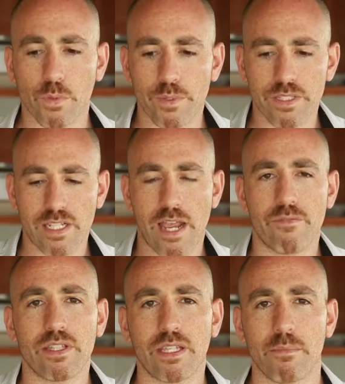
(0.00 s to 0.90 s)
from which
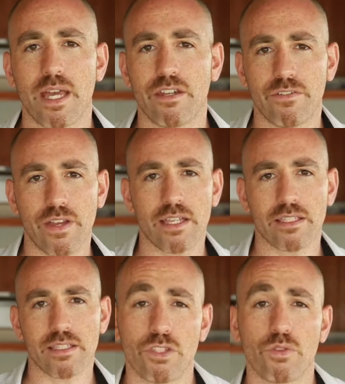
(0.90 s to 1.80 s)
everything
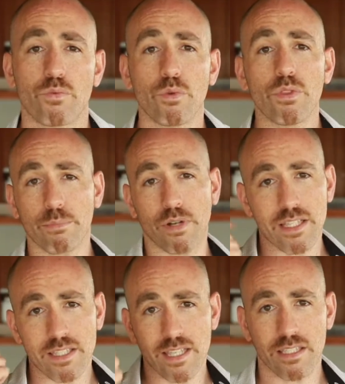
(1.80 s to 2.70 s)
manifests, through the
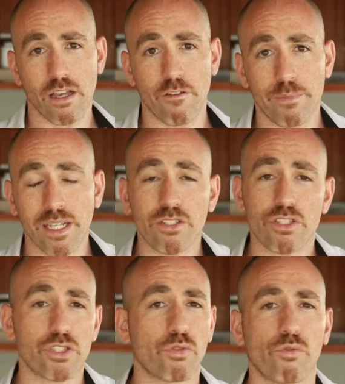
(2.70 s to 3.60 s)
process of being
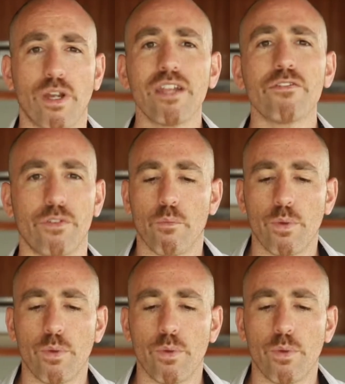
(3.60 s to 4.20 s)
just grateful,